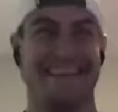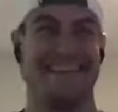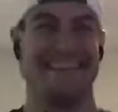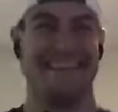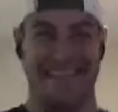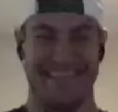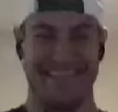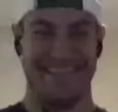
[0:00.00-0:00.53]

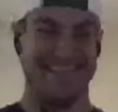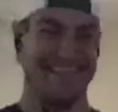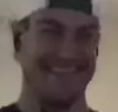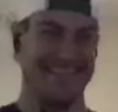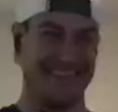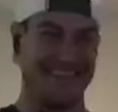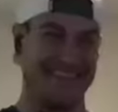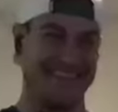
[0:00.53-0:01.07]
they
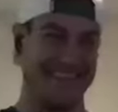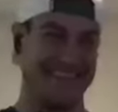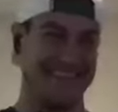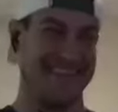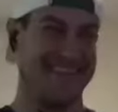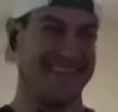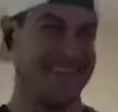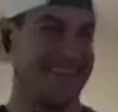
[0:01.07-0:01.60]
love leaving
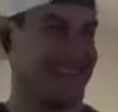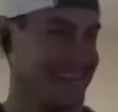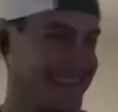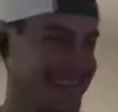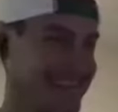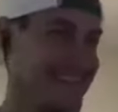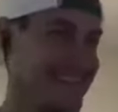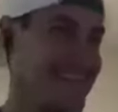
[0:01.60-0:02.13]
their
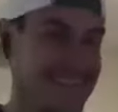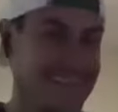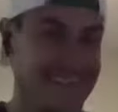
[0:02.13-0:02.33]
car unlocked